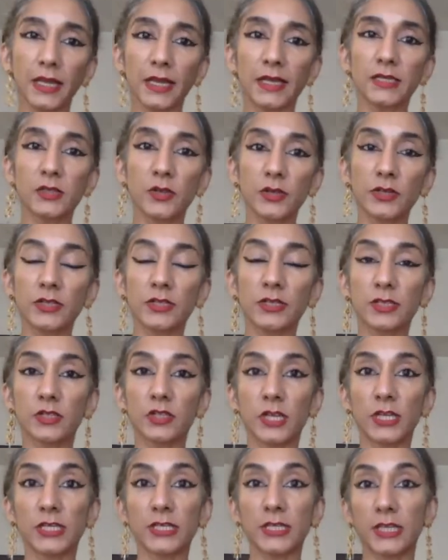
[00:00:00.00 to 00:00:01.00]
is going to
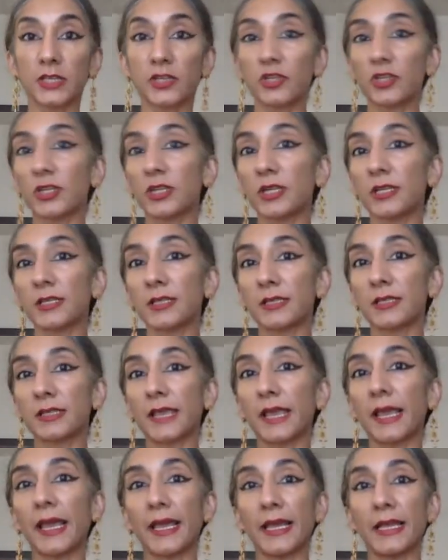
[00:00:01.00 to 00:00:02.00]
suggest that she is
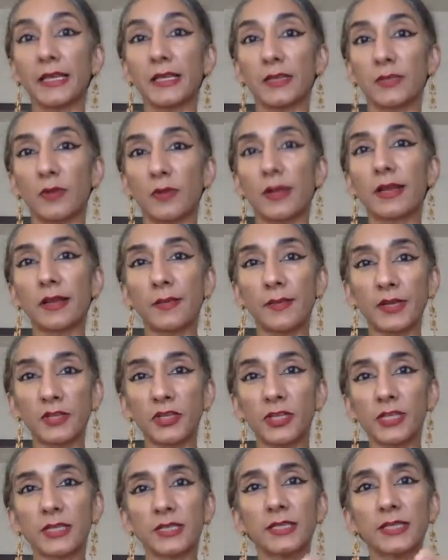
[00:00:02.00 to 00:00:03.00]
scared, right? I mean,
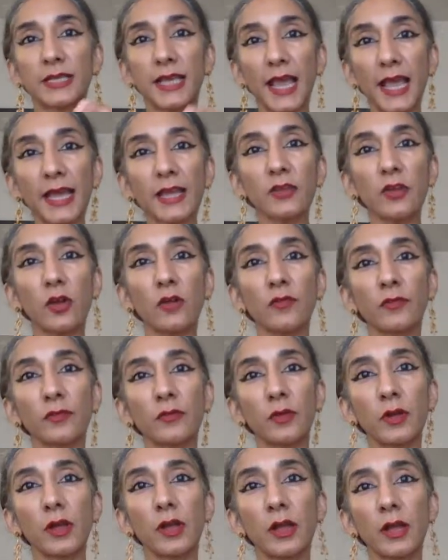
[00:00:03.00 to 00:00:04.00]
she is scared of
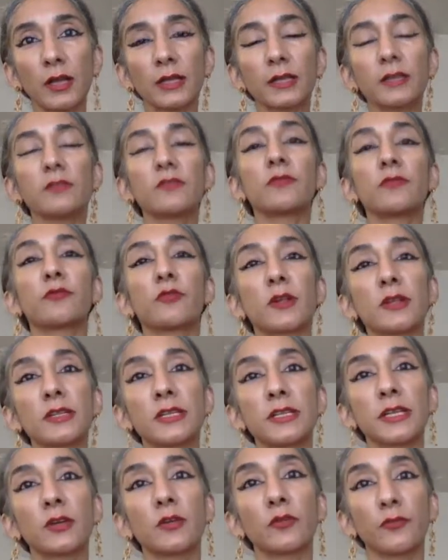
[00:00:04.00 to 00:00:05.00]

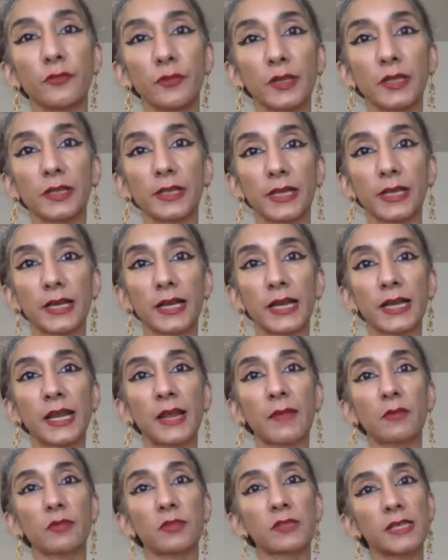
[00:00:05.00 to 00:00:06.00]
confronting Ophelia, and
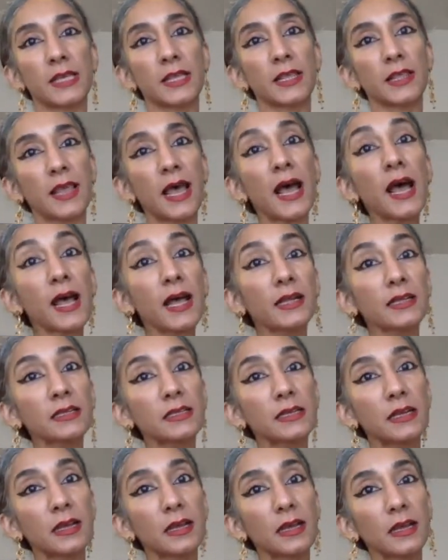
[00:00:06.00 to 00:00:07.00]
I would say that
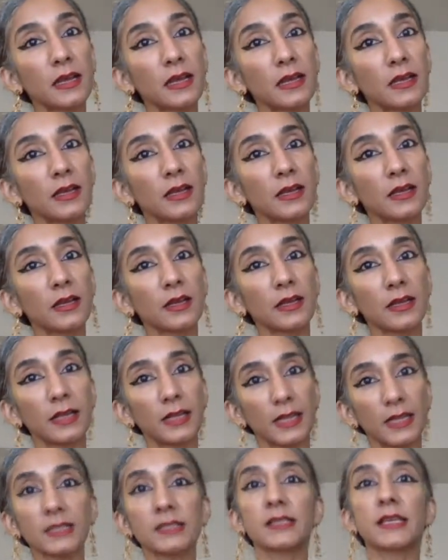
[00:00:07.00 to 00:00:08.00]

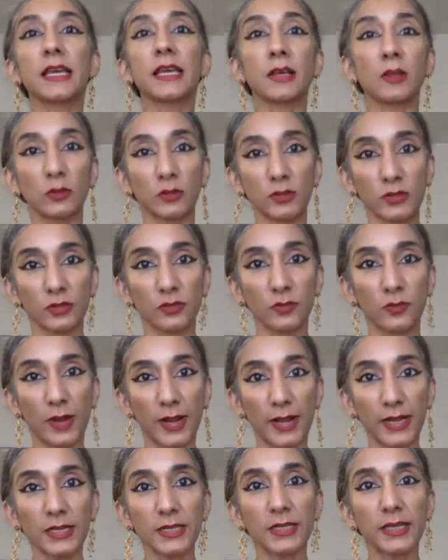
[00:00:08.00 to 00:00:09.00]
is guilt,
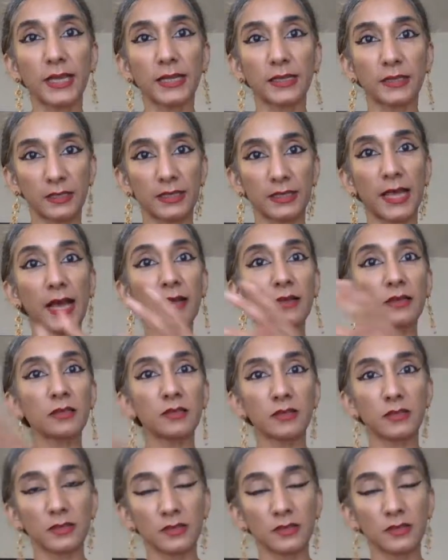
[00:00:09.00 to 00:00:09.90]
right? That